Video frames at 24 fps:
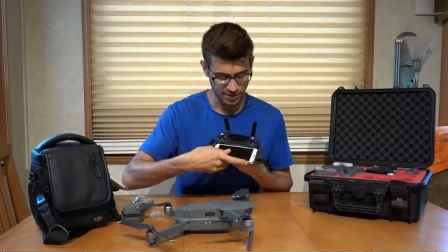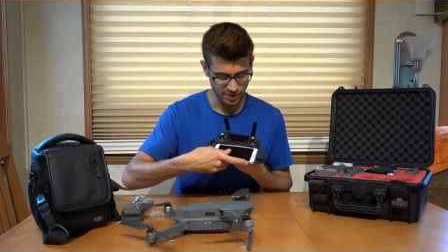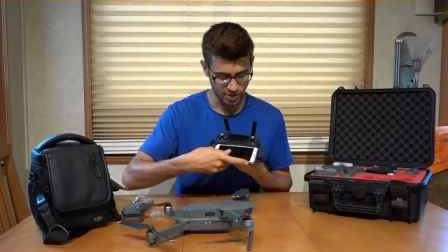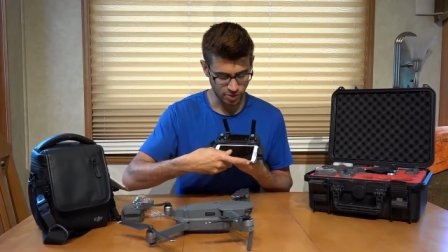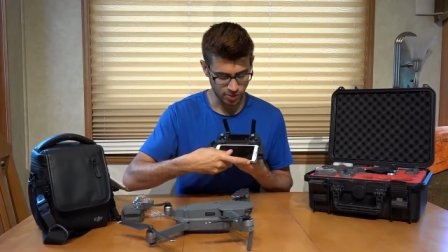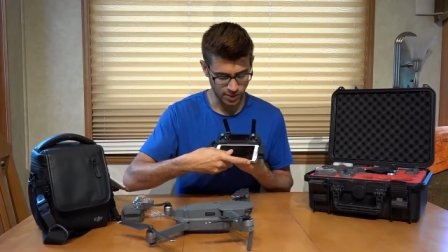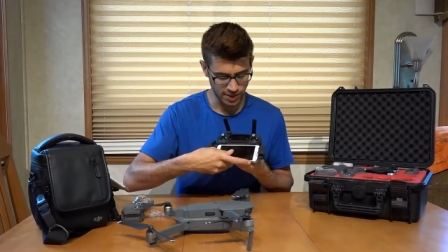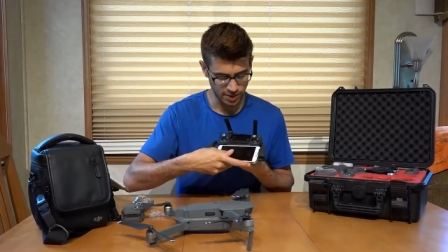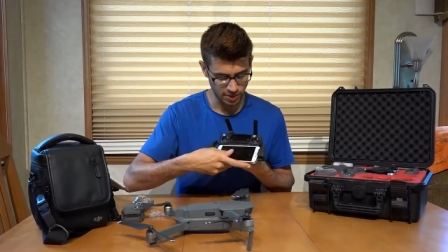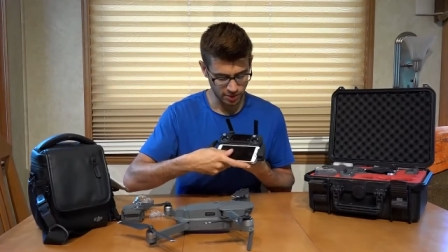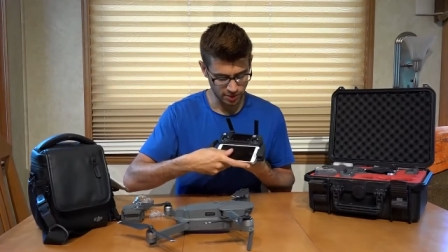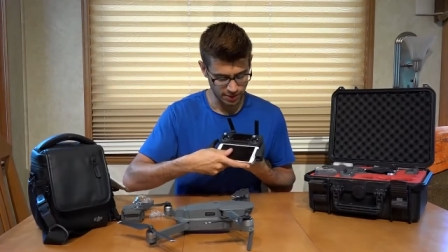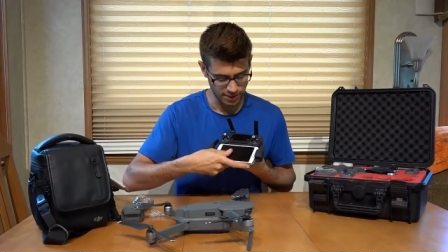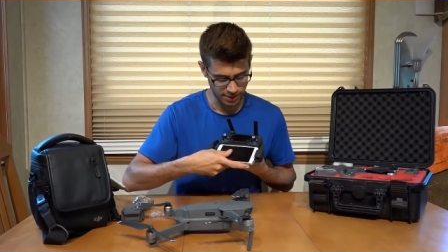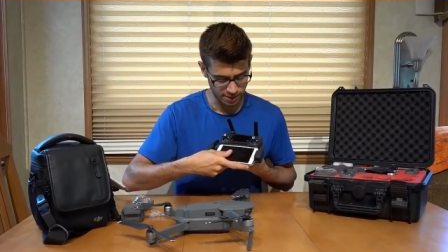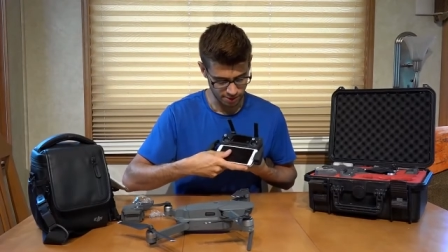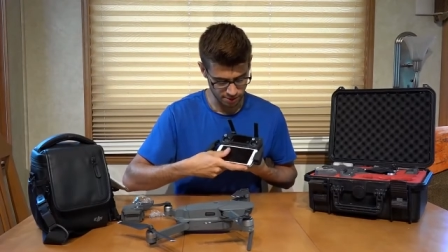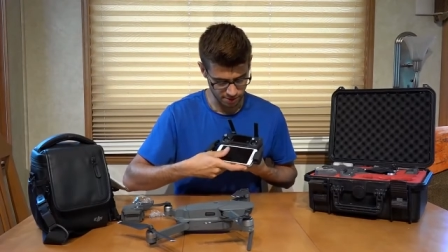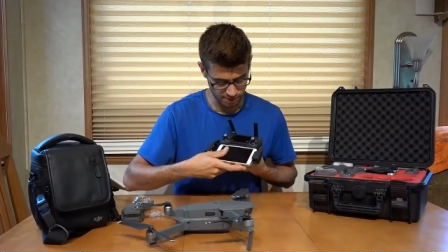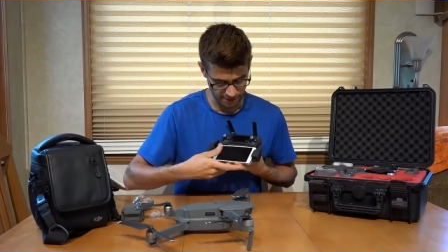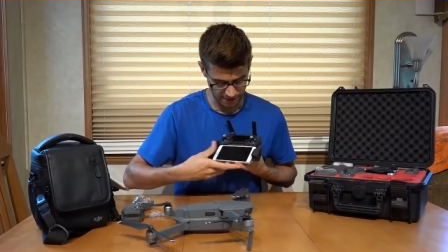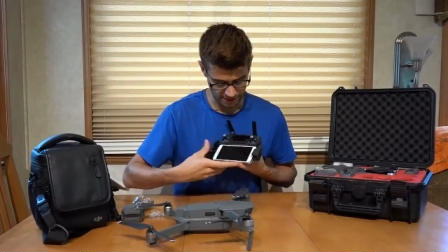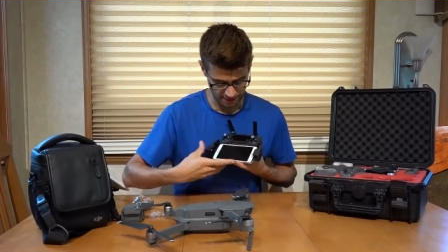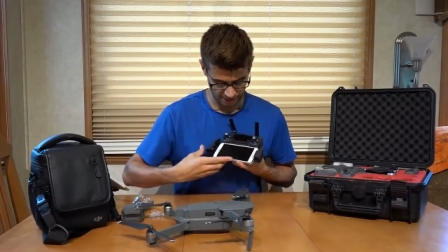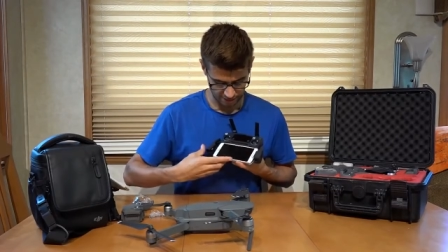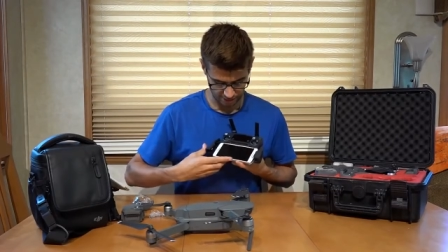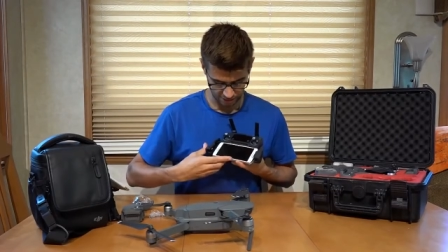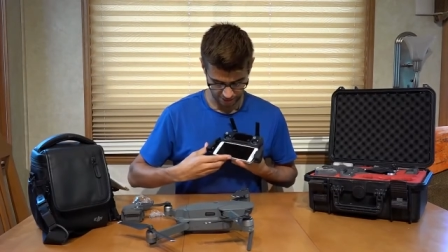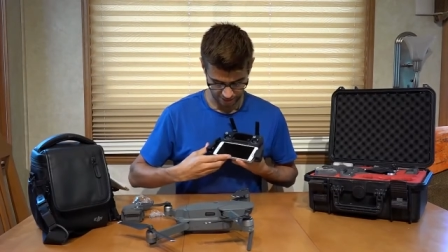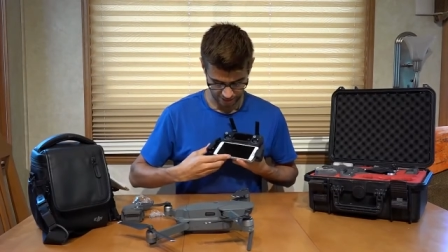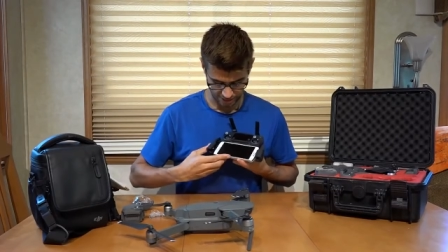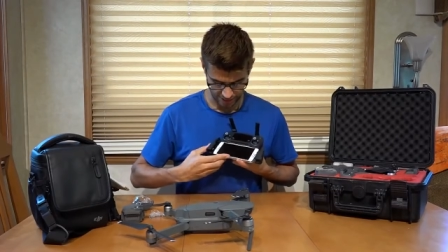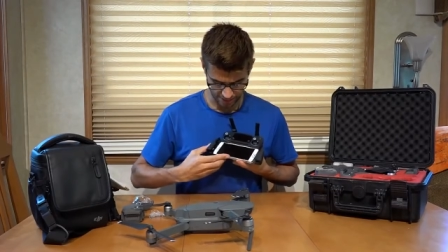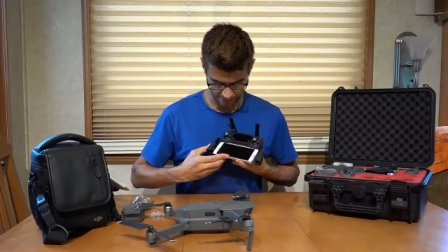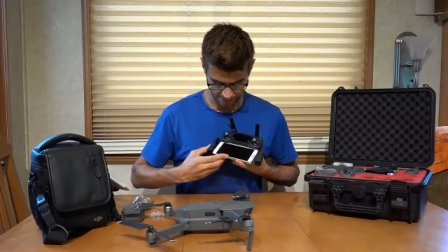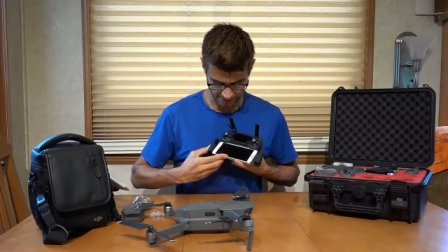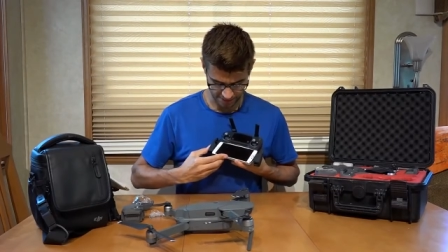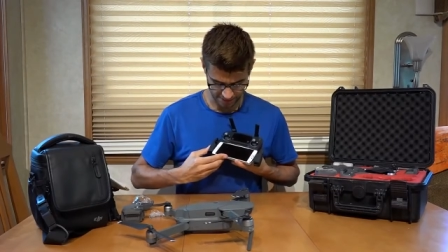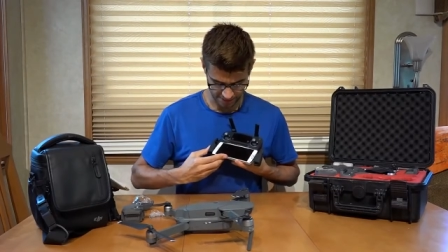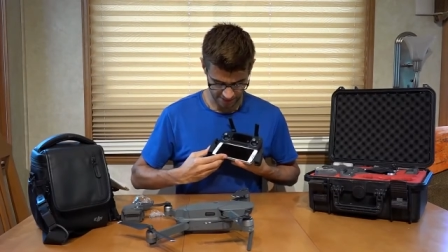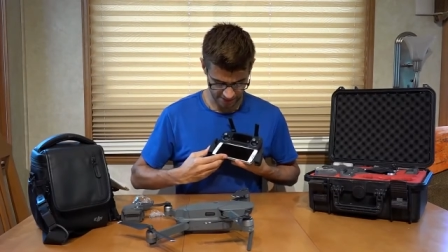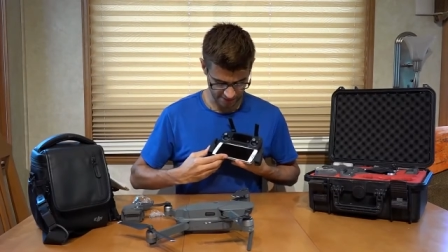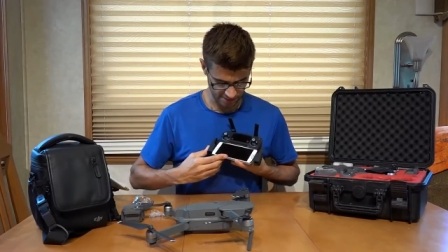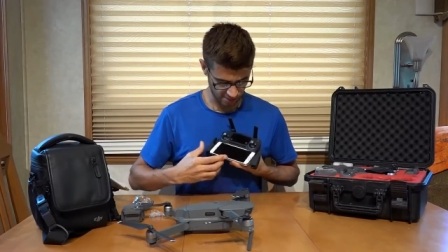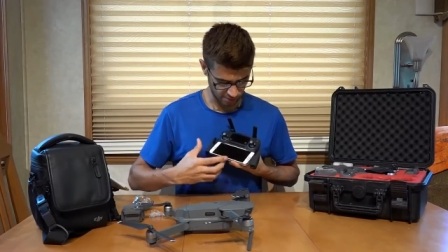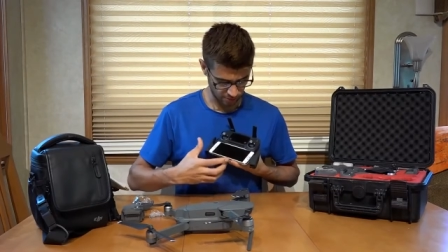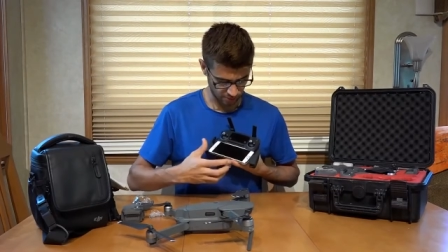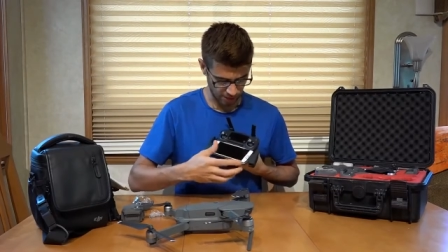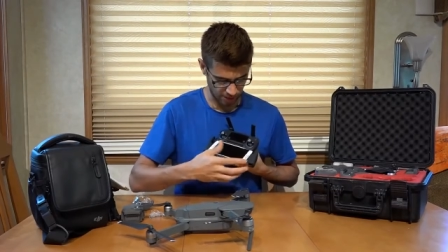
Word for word: the cradle here and collapse these